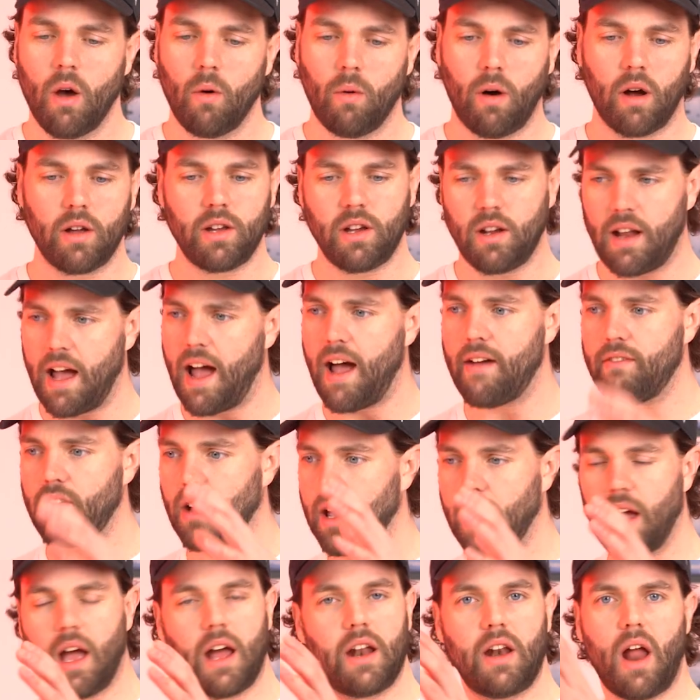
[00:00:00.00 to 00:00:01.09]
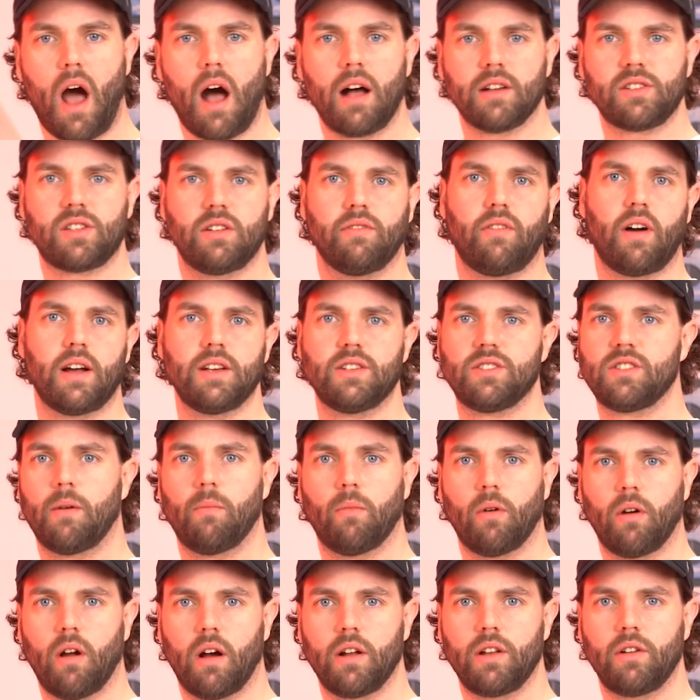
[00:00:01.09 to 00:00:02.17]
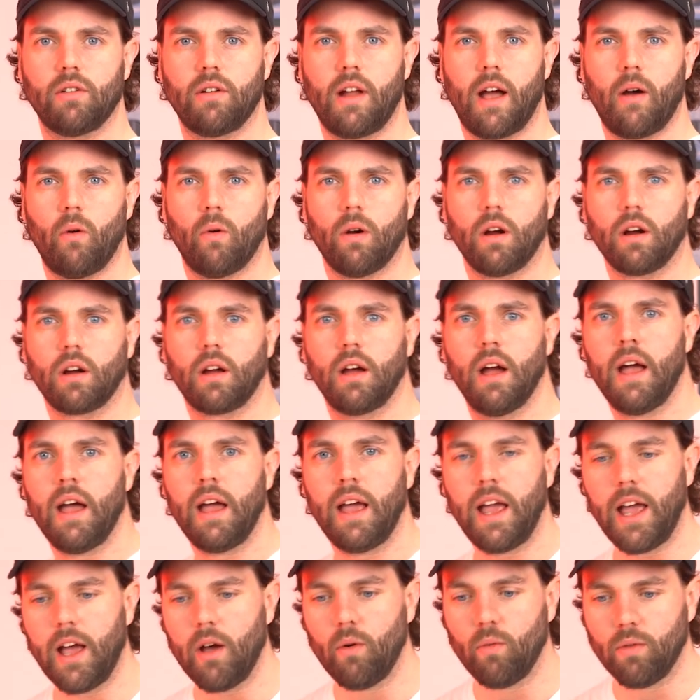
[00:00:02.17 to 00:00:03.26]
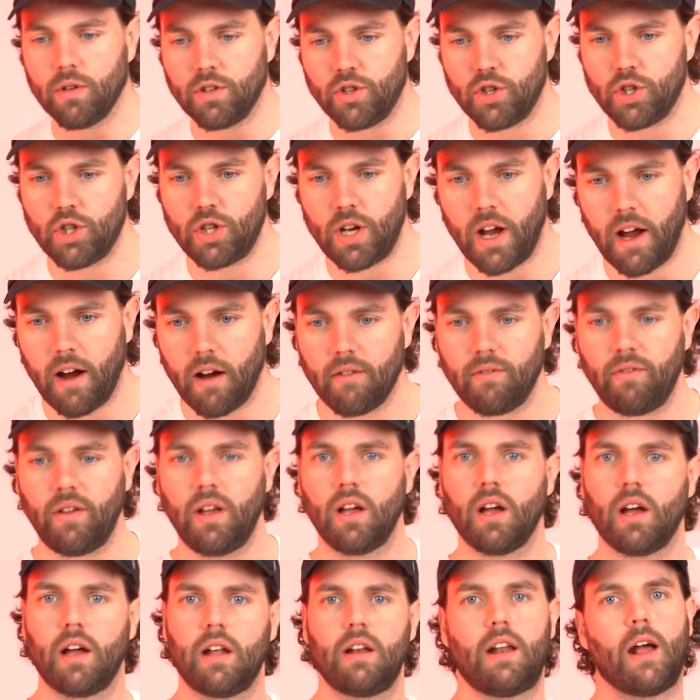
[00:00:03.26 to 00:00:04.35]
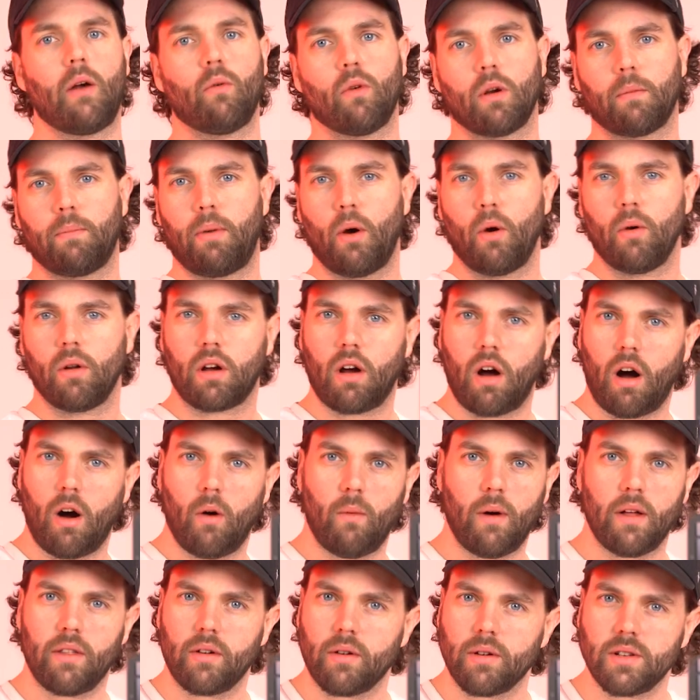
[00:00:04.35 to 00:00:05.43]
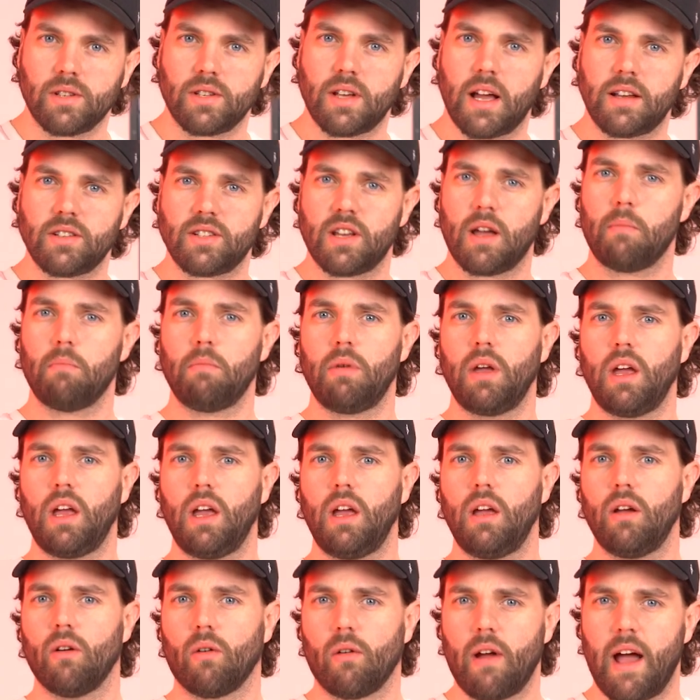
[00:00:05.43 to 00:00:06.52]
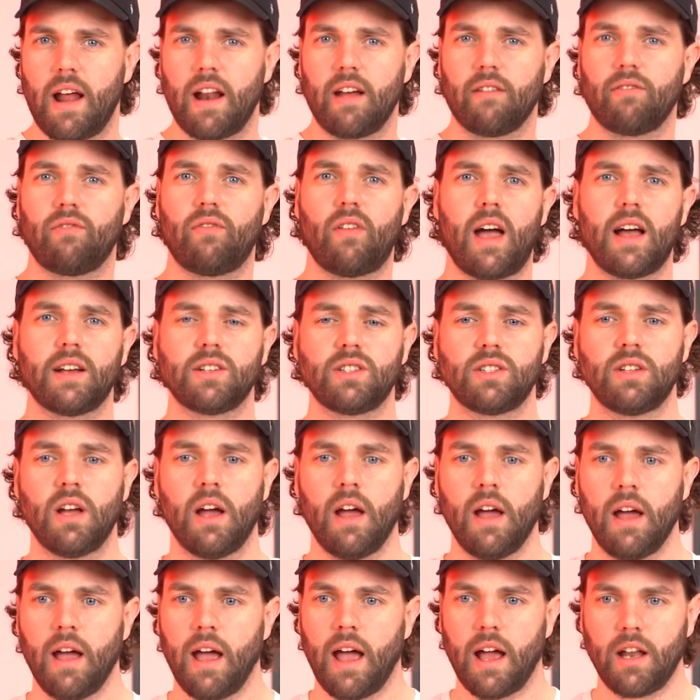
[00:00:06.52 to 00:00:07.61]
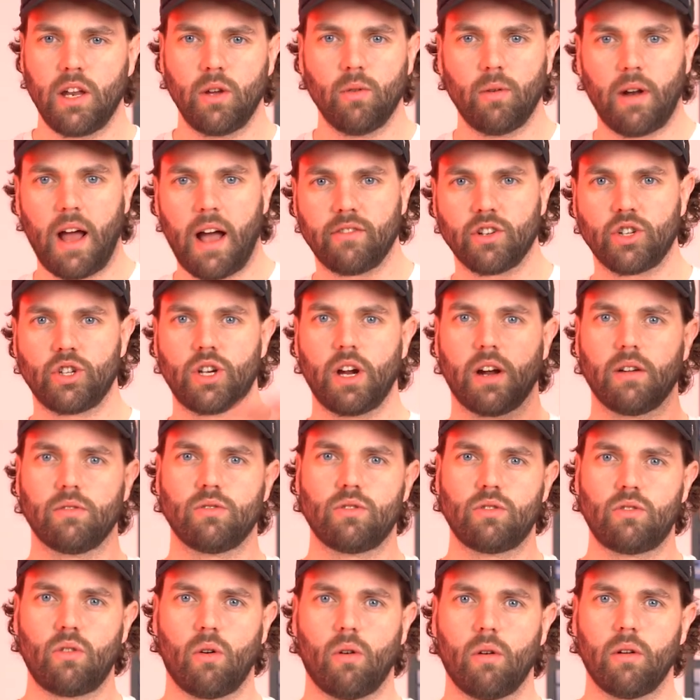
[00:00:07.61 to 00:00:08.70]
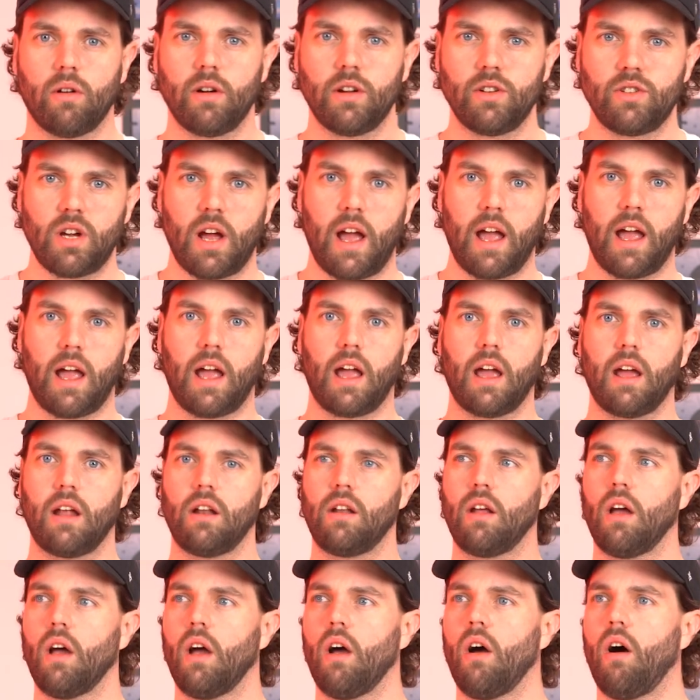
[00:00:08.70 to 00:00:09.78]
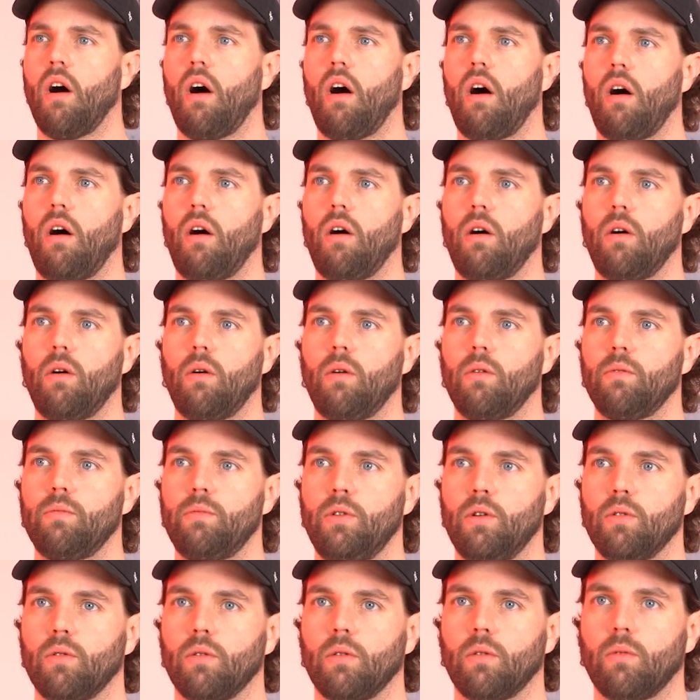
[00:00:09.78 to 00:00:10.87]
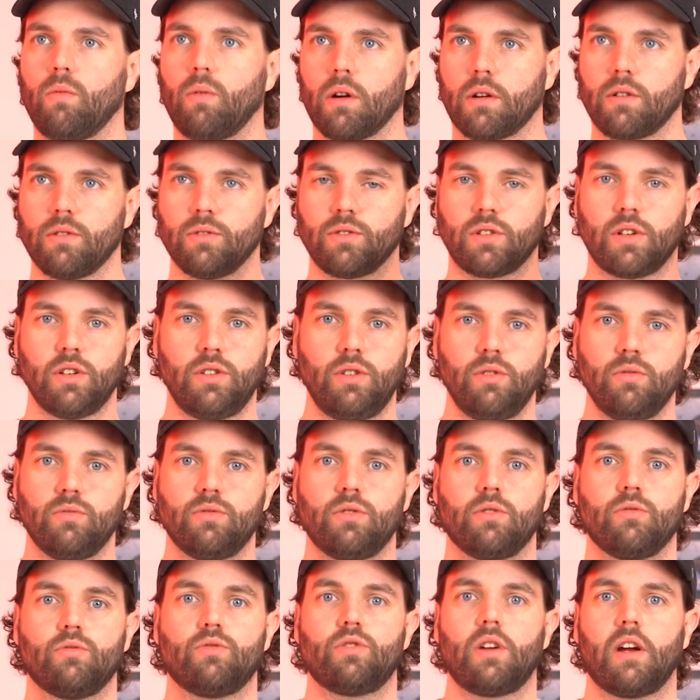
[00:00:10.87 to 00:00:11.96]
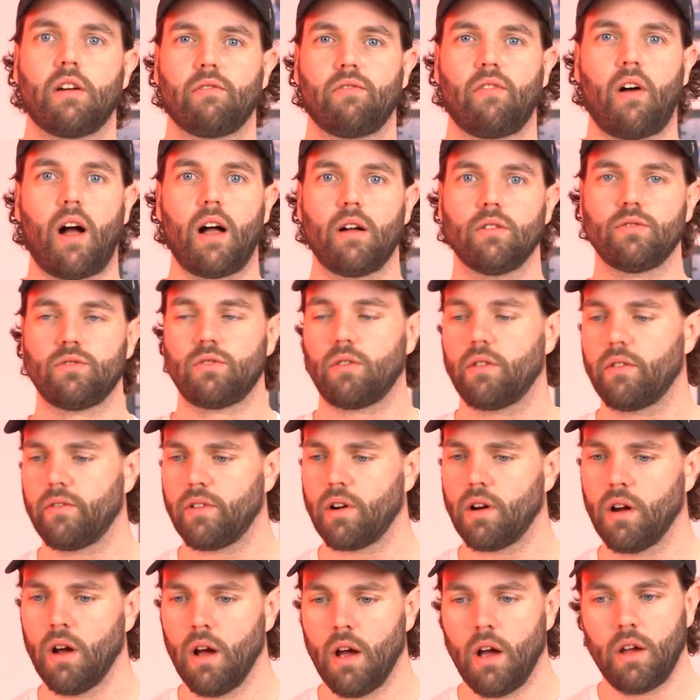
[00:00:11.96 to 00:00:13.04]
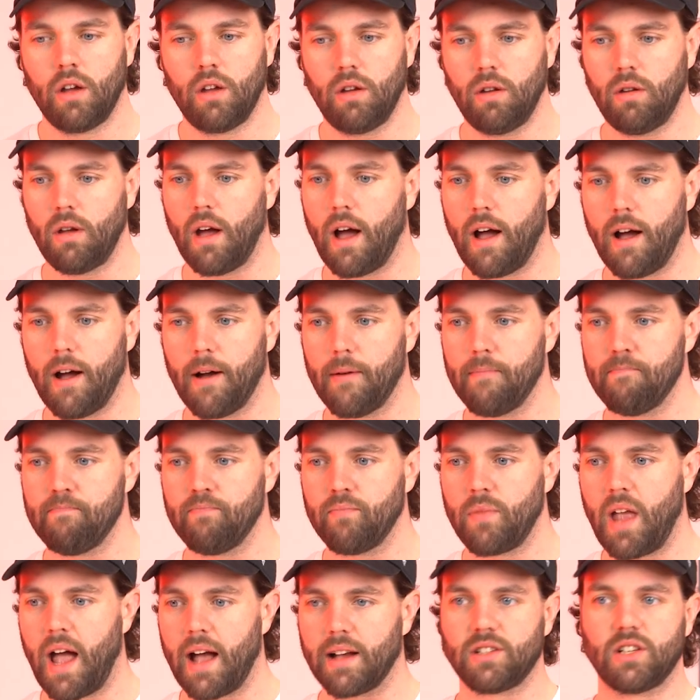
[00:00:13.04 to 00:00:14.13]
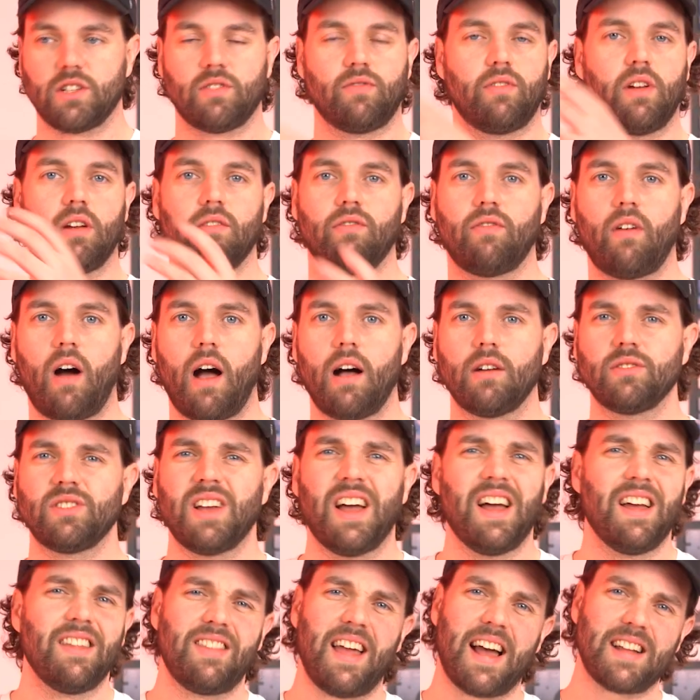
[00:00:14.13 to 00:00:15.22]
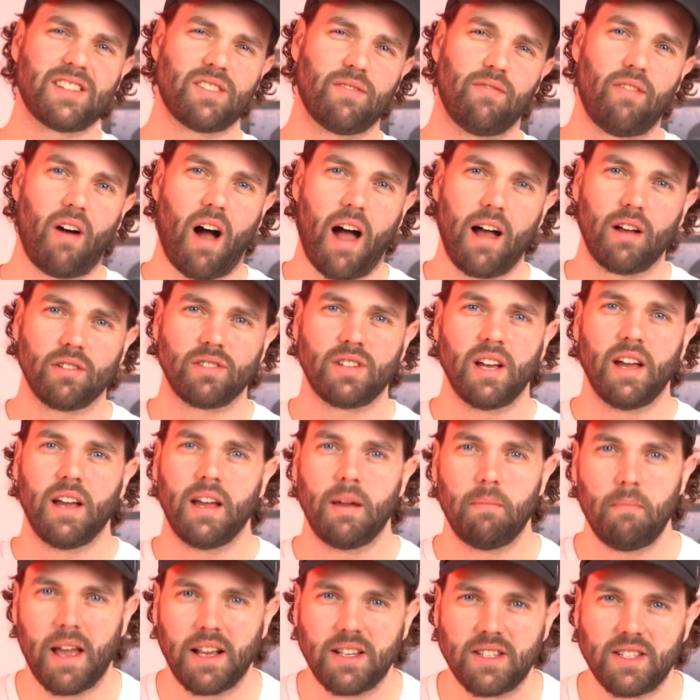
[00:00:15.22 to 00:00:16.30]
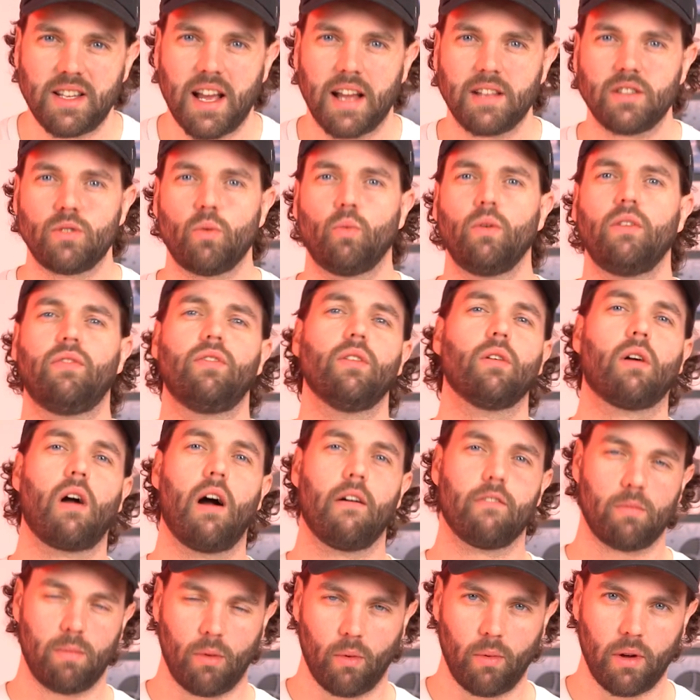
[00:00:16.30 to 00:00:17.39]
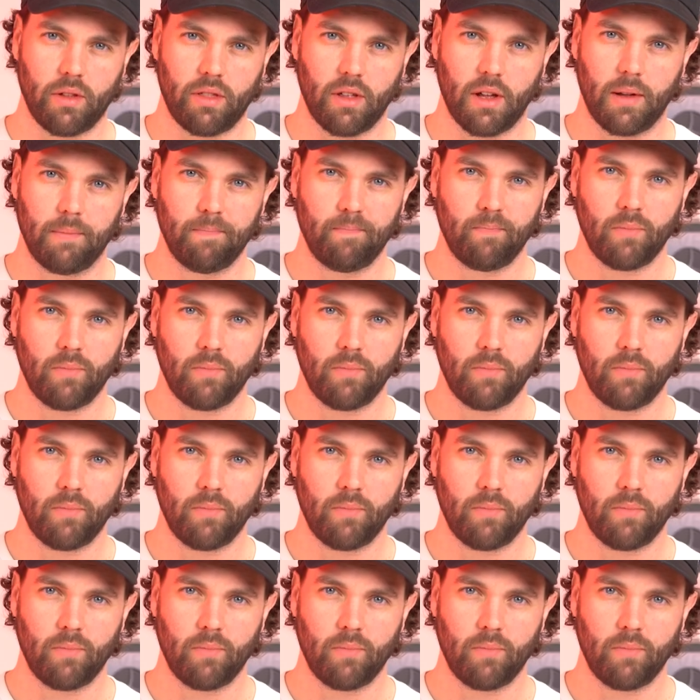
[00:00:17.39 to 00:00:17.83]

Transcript: Well, you'd have a NAS device somewhere on your network. It would share via a network protocol, whether it's SMB or NFS, and you would have a shared storage, and all your workers could use their shared file server access via files. That's files. It makes sense. We feel comfortable with it.